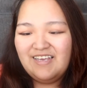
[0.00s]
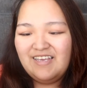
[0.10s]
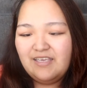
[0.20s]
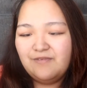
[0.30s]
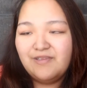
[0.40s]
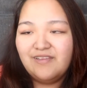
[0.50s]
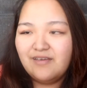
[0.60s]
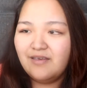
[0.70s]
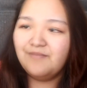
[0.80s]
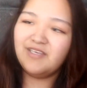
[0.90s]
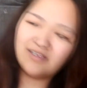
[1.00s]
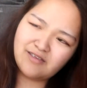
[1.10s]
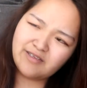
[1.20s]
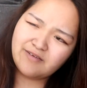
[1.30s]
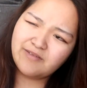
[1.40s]
he would look at me
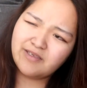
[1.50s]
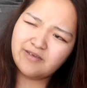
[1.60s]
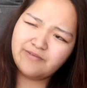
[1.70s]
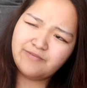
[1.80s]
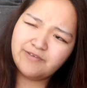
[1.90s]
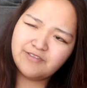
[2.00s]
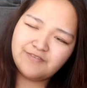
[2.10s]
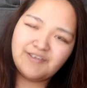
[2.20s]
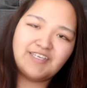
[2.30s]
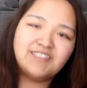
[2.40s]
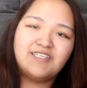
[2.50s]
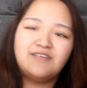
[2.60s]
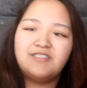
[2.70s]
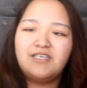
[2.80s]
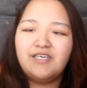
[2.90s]
like with a confused face, and I
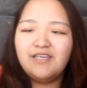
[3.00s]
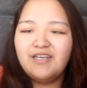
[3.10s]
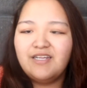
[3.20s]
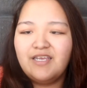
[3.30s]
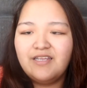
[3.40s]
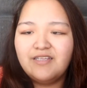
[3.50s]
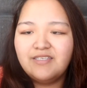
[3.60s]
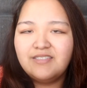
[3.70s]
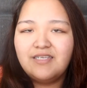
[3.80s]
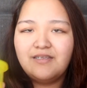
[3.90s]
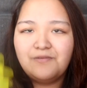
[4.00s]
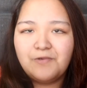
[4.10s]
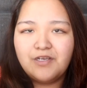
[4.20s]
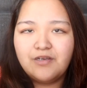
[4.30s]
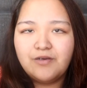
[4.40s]
would say, here, take this and
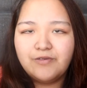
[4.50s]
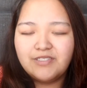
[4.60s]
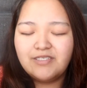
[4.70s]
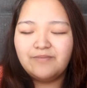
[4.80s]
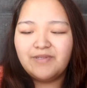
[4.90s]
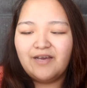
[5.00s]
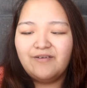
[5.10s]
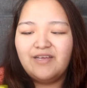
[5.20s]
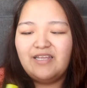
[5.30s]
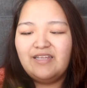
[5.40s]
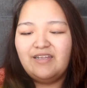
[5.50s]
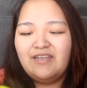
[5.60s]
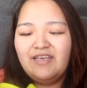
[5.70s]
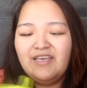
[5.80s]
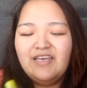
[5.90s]
we're gonna go to sleep now. And then
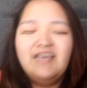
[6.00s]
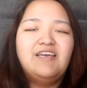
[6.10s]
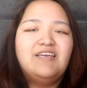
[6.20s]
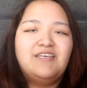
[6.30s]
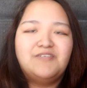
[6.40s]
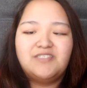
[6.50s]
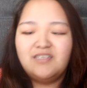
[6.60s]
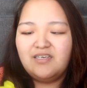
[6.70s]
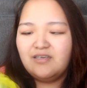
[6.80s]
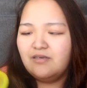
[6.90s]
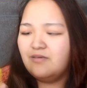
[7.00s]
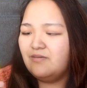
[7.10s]
he was like